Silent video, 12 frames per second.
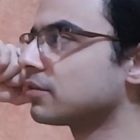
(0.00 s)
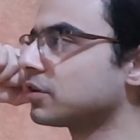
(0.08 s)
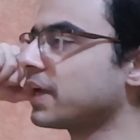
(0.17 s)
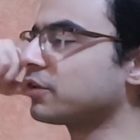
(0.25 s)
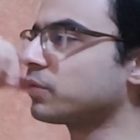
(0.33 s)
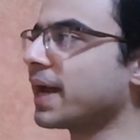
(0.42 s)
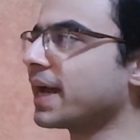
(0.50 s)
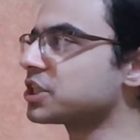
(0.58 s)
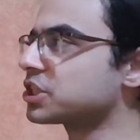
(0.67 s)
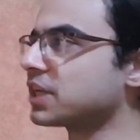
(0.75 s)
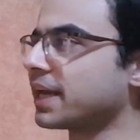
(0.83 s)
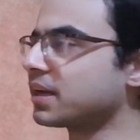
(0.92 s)
So that's why
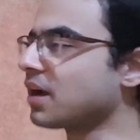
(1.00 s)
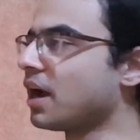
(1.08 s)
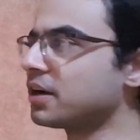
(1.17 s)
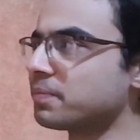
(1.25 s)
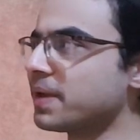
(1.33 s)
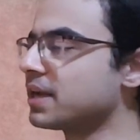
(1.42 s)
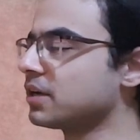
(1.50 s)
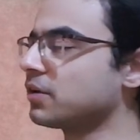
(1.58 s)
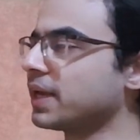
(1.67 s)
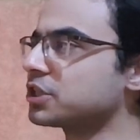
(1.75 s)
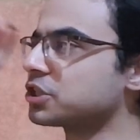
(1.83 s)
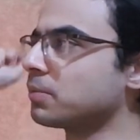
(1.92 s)
Ash, like, can't make a
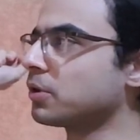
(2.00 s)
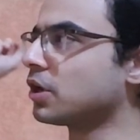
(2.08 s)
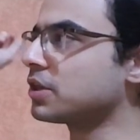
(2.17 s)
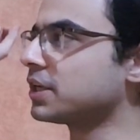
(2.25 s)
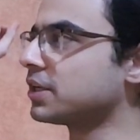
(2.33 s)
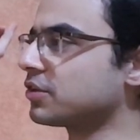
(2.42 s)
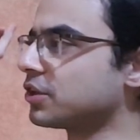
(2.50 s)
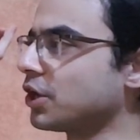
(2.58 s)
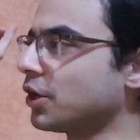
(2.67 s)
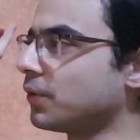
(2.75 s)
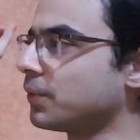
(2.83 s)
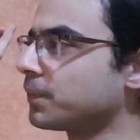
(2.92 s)
connection, because he doesn't
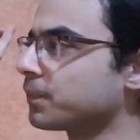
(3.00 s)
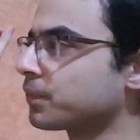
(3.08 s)
know.